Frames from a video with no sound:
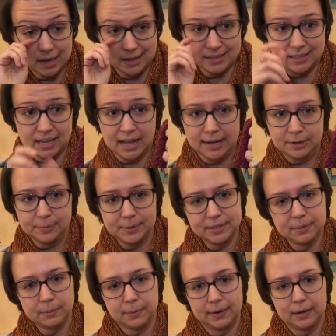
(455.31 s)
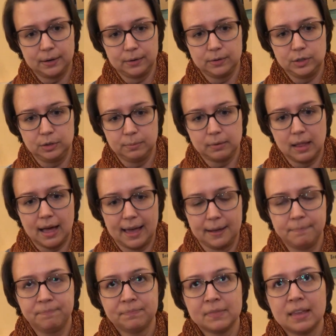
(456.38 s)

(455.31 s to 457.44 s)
It's 100% merino 2-ply